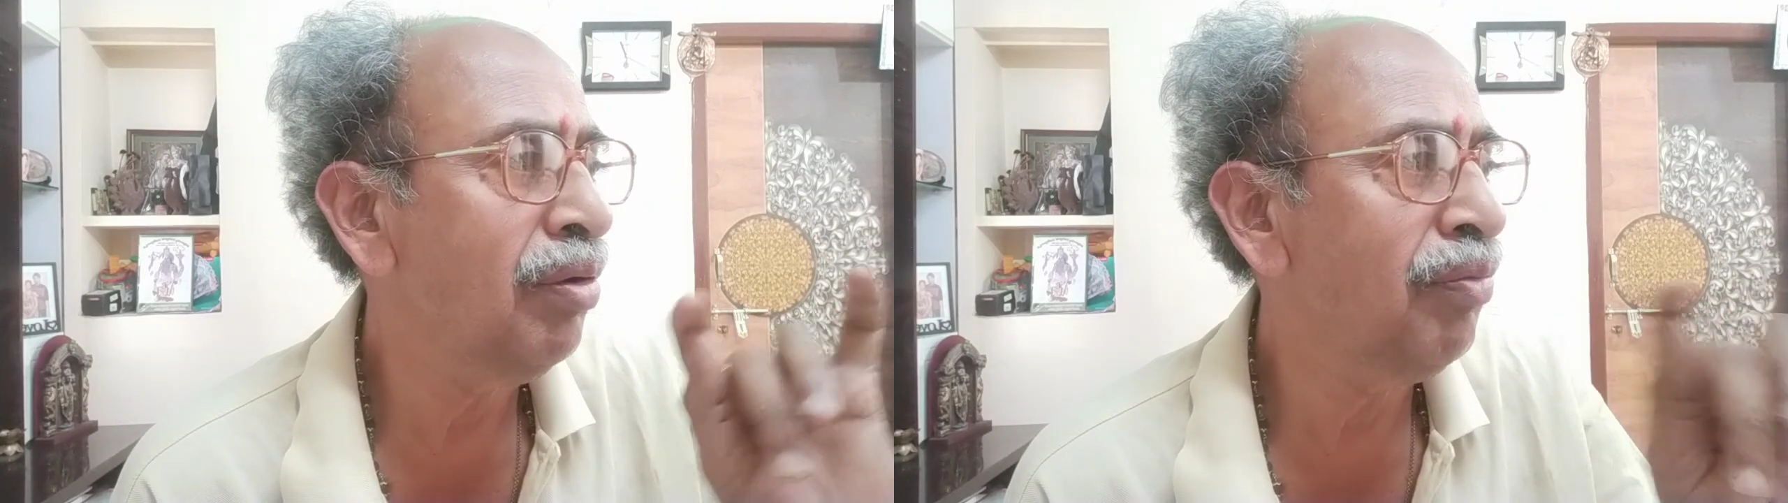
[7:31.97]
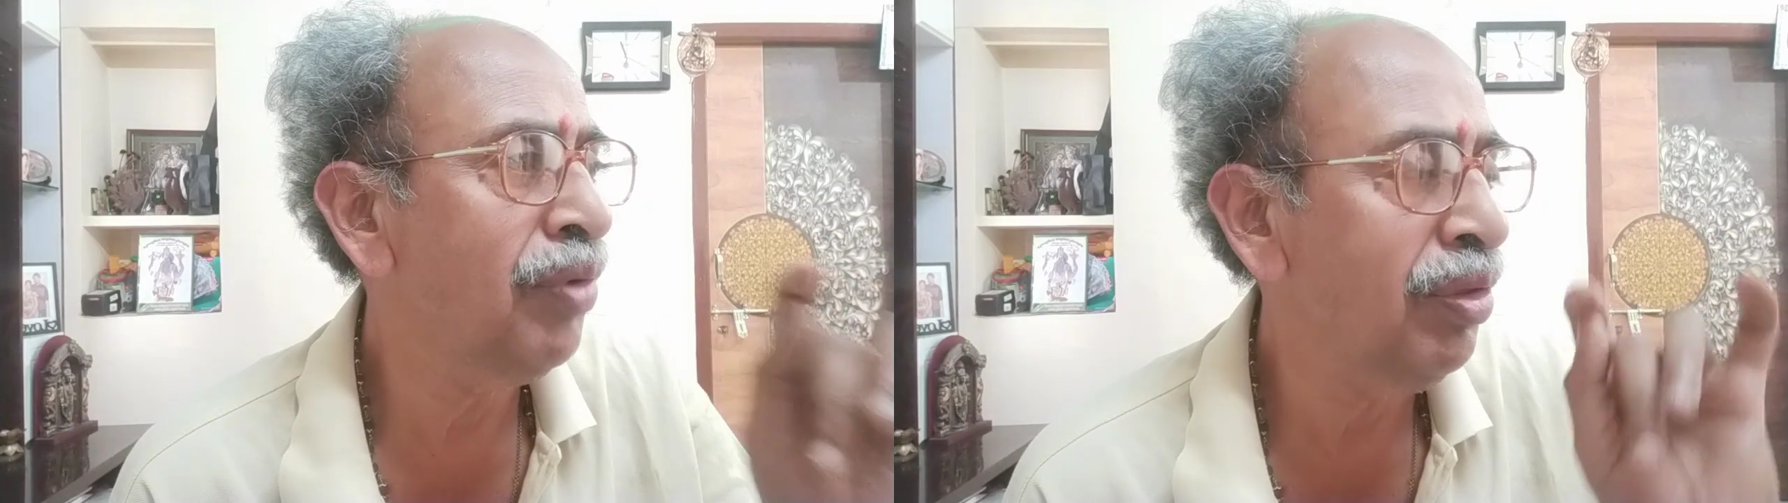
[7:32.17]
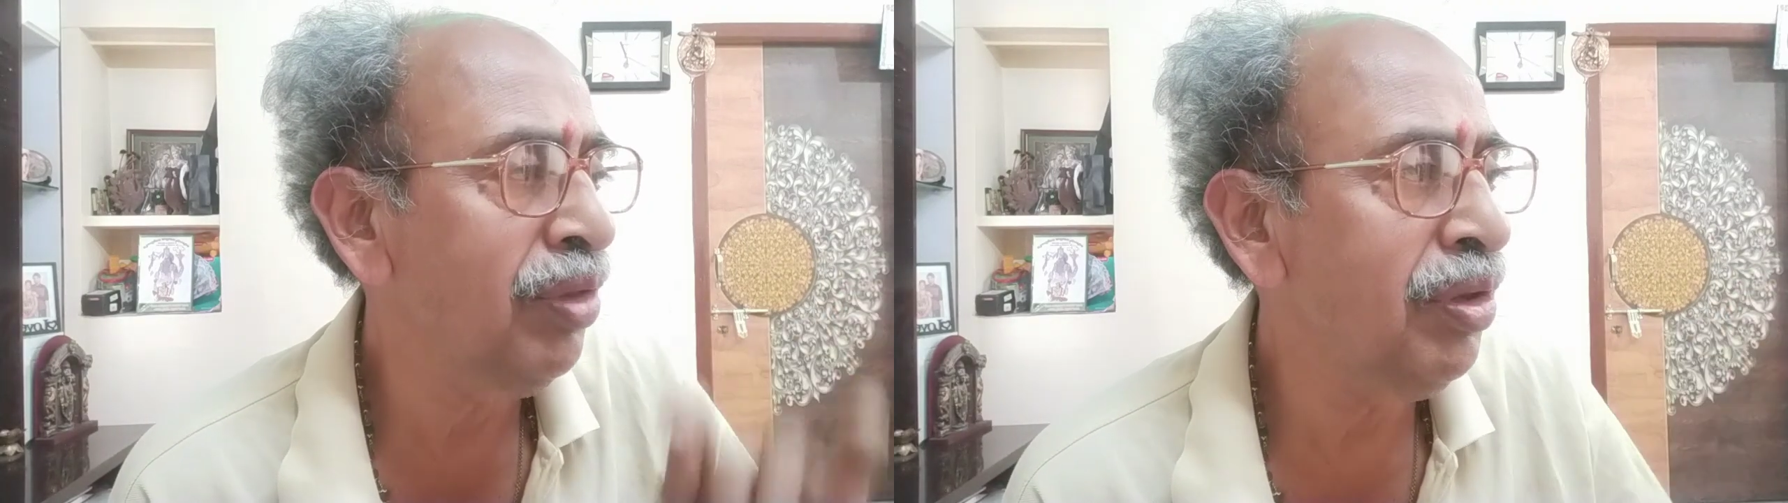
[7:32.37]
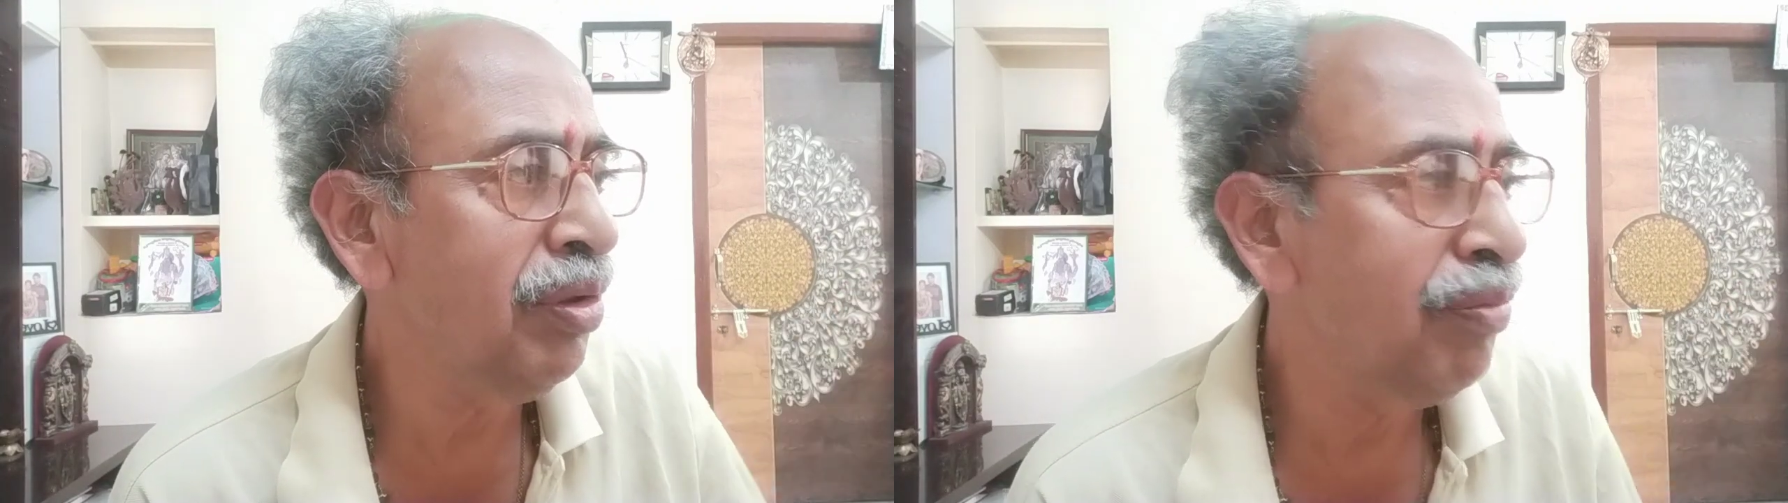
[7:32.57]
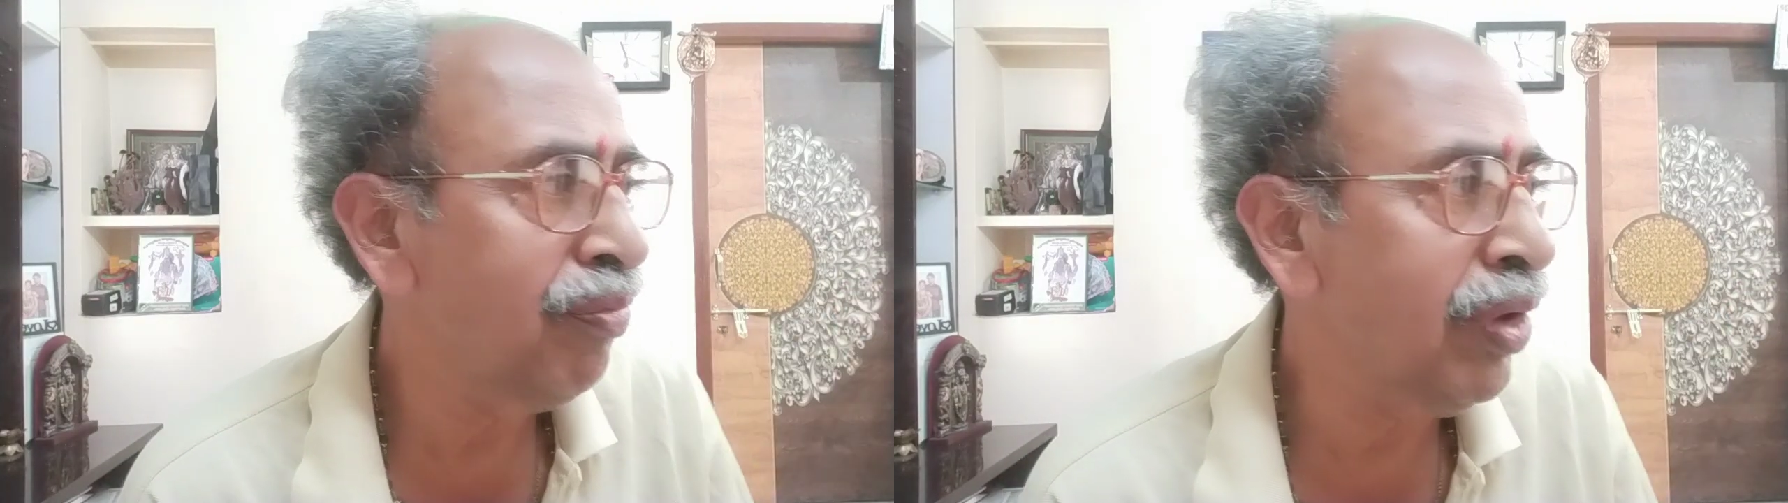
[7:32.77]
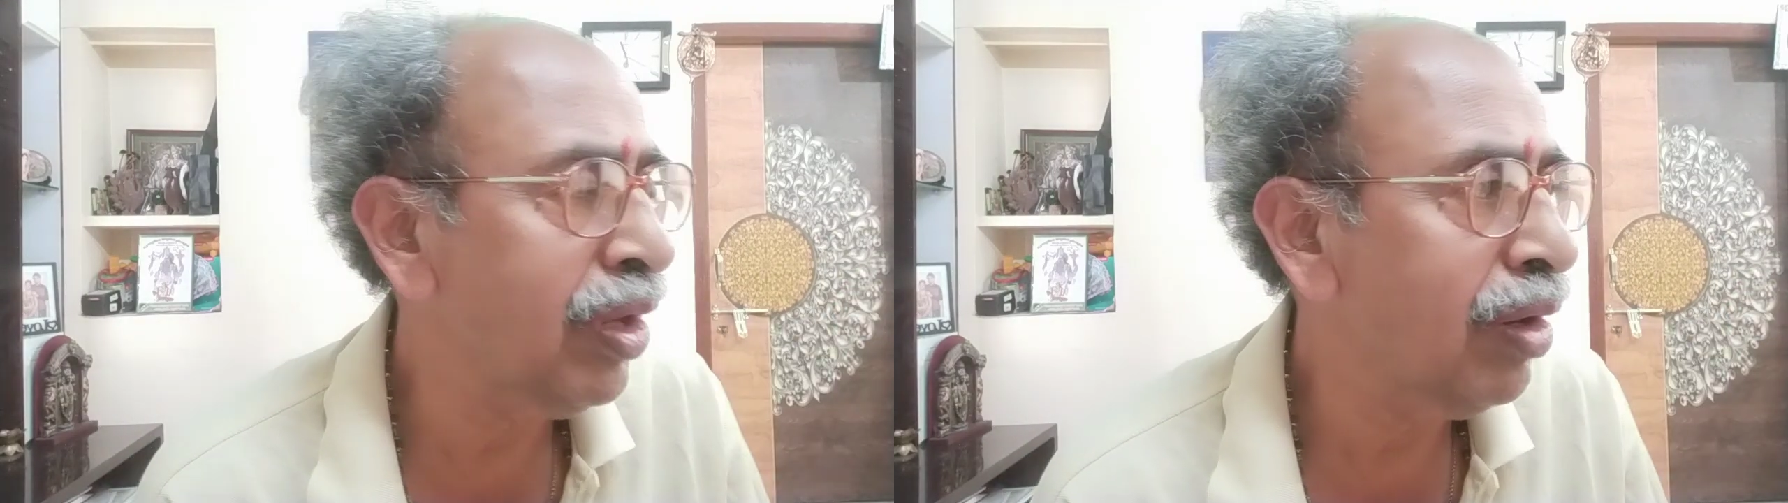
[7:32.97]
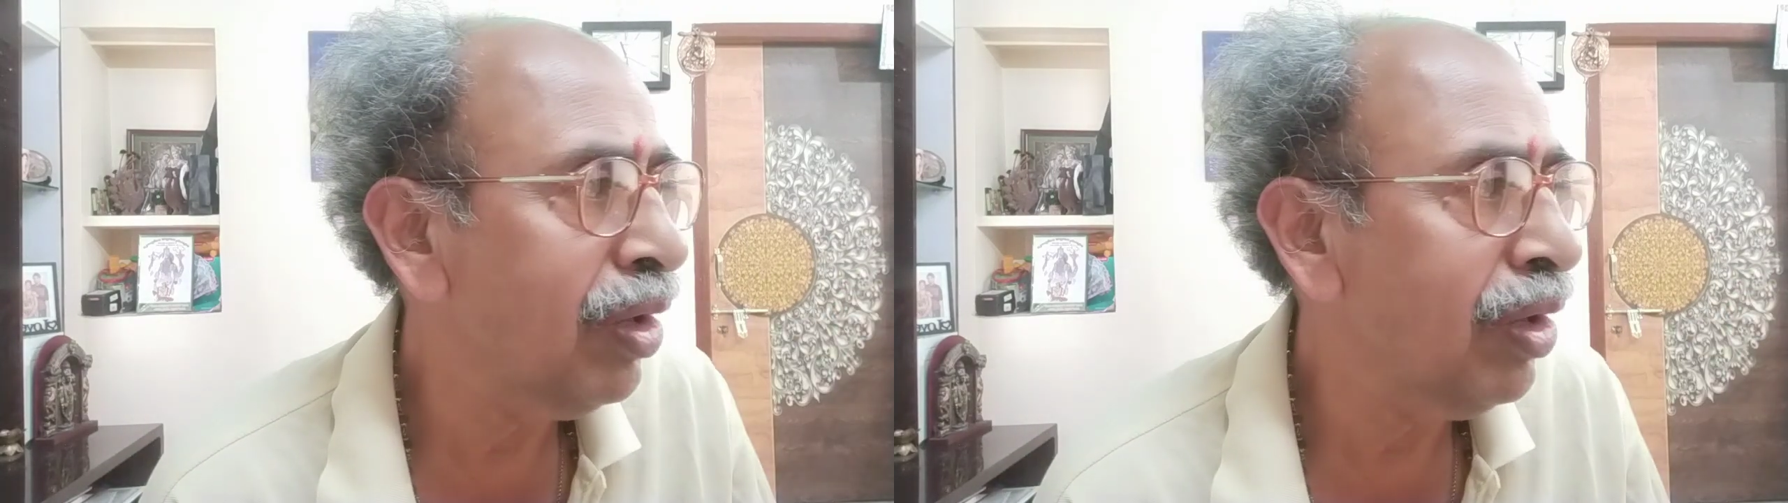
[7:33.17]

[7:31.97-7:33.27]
what is it final?